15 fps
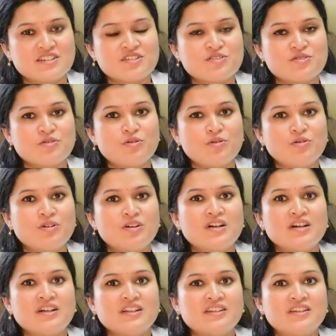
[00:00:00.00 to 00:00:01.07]
So
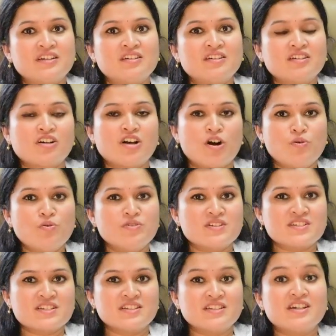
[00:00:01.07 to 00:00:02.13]
the
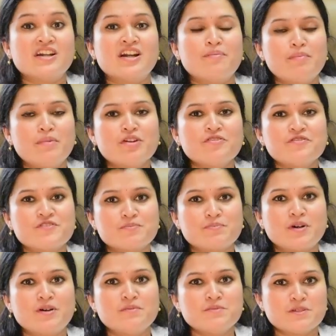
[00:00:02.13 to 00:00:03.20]
counts, the number of
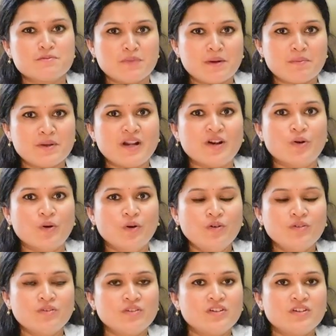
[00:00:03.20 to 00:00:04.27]
sperms may be low,